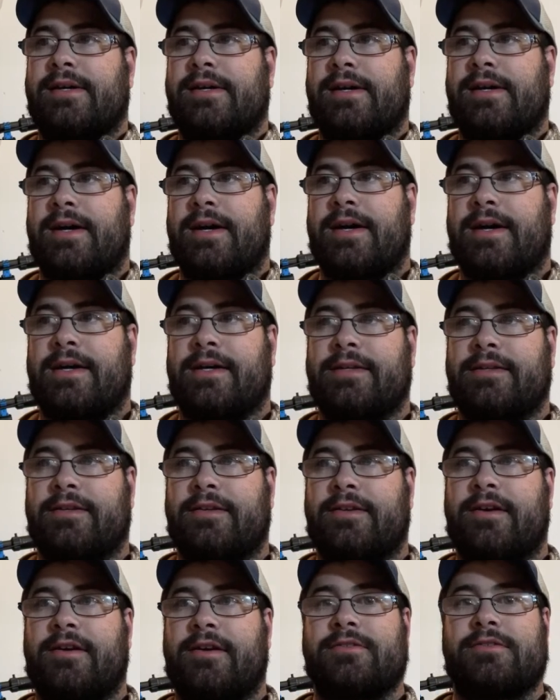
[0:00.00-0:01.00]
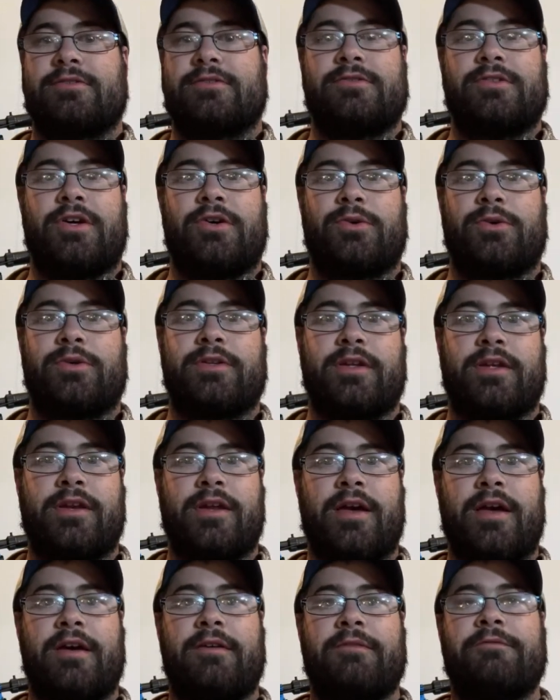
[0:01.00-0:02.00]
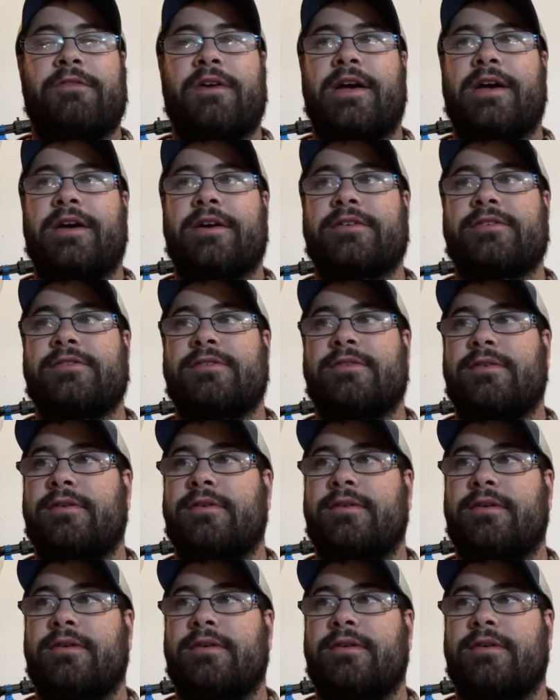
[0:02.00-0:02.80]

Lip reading: on guns lower than FX.